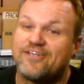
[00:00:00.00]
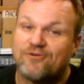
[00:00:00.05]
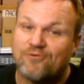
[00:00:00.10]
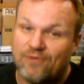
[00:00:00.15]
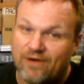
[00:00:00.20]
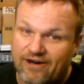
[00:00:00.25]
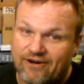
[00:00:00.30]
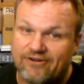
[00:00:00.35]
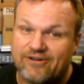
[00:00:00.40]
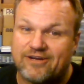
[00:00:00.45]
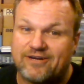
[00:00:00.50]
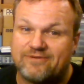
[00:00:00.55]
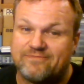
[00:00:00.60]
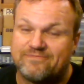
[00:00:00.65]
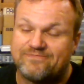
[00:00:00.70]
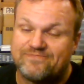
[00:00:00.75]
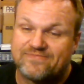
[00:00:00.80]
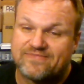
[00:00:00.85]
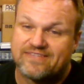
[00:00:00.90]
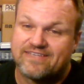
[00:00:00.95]
You're
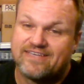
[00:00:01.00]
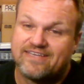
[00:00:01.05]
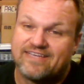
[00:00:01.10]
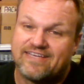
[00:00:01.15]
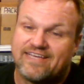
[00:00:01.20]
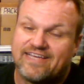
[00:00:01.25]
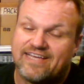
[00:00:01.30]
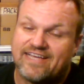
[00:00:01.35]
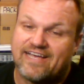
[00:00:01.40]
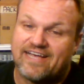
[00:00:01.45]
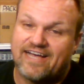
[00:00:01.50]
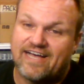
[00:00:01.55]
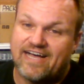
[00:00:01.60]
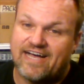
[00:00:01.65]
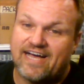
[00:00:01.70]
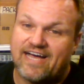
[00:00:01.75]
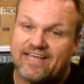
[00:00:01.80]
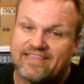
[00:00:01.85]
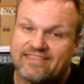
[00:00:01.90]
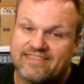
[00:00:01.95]
welcome.
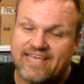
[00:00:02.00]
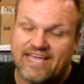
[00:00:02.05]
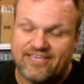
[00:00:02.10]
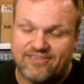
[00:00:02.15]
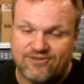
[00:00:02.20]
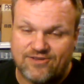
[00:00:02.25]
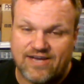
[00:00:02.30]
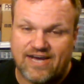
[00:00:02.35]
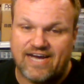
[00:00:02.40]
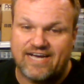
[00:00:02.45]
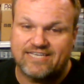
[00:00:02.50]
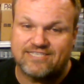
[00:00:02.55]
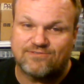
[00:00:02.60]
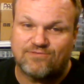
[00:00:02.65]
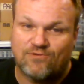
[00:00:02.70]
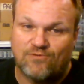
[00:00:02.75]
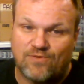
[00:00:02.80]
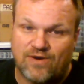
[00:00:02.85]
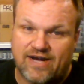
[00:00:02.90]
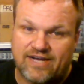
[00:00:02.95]
Thank you guys
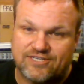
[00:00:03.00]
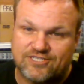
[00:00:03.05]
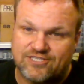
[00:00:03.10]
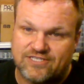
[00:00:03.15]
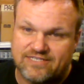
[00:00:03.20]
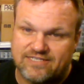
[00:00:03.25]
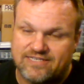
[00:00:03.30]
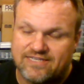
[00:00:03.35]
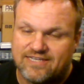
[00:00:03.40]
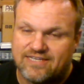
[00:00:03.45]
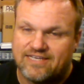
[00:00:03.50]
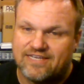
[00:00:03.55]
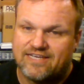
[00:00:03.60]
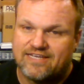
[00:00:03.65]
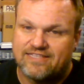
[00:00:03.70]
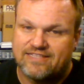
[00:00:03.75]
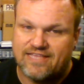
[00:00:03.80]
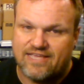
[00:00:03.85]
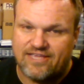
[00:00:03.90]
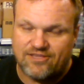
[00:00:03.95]
for watching.
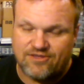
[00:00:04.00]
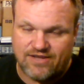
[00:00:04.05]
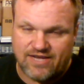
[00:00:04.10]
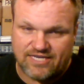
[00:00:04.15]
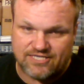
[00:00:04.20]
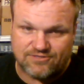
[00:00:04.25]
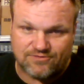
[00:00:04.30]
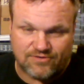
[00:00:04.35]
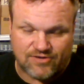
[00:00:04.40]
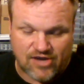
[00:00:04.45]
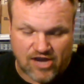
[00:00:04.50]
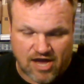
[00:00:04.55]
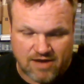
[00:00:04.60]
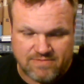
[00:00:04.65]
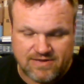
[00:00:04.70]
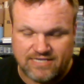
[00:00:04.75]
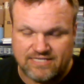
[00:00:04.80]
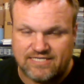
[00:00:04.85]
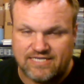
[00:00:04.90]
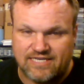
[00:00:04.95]
Thank you guys for
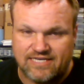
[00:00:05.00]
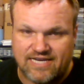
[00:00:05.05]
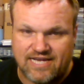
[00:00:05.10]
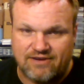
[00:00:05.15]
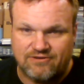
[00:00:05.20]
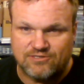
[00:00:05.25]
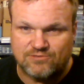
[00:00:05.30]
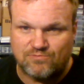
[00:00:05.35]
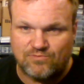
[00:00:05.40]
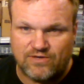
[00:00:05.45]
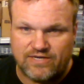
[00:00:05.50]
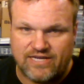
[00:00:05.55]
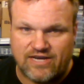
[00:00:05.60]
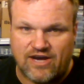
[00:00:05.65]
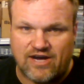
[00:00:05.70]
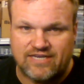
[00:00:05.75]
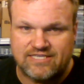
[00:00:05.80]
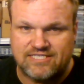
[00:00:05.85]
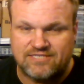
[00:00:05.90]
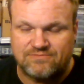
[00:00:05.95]
commenting. That was pretty
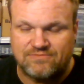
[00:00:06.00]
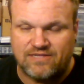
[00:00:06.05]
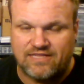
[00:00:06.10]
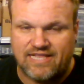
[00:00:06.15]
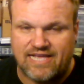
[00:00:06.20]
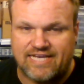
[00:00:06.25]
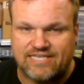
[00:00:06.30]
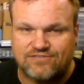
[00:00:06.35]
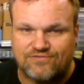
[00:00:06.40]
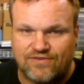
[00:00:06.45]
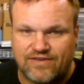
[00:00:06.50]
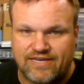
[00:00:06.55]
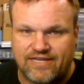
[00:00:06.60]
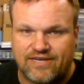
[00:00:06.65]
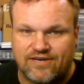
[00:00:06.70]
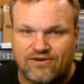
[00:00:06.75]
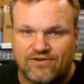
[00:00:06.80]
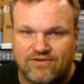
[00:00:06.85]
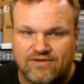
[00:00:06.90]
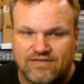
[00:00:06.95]
awesome, the last
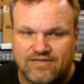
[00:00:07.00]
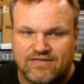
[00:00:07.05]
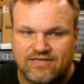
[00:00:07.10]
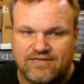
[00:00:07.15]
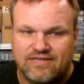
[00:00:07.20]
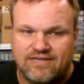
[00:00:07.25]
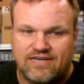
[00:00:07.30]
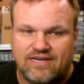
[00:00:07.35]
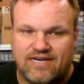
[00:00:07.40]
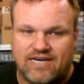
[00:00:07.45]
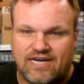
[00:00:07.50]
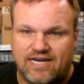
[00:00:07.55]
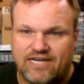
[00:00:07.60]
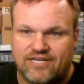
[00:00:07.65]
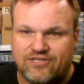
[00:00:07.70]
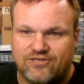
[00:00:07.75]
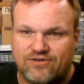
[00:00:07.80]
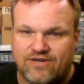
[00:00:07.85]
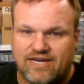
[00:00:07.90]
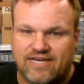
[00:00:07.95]
video.
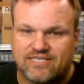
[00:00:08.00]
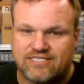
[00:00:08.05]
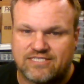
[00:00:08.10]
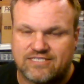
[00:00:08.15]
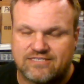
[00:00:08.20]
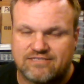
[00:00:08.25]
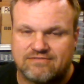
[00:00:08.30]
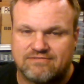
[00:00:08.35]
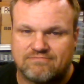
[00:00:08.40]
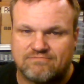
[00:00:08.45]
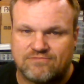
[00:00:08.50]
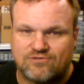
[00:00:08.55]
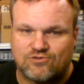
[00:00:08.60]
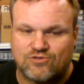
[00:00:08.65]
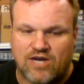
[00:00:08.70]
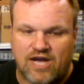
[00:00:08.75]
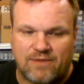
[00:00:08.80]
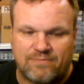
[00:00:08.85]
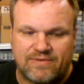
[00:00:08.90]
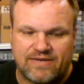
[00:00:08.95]
You guys
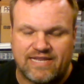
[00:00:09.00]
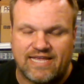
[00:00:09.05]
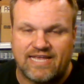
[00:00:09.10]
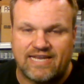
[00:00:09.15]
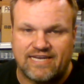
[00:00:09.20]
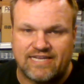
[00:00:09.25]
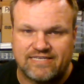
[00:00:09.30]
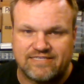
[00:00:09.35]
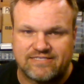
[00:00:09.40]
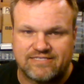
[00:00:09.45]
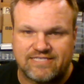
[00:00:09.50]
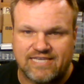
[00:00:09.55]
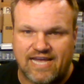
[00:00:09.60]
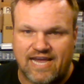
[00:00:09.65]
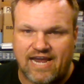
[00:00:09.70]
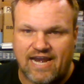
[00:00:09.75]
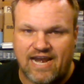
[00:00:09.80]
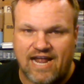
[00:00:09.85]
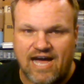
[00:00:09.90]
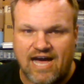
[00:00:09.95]
dropping in and
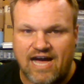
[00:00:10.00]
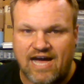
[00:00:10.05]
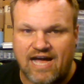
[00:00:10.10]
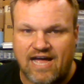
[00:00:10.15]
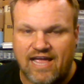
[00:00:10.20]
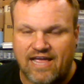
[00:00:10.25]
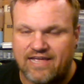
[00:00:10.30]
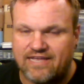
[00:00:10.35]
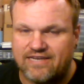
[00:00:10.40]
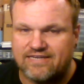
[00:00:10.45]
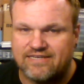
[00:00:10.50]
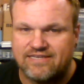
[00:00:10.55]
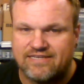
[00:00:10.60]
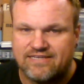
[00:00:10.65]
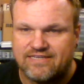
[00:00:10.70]
saying hi and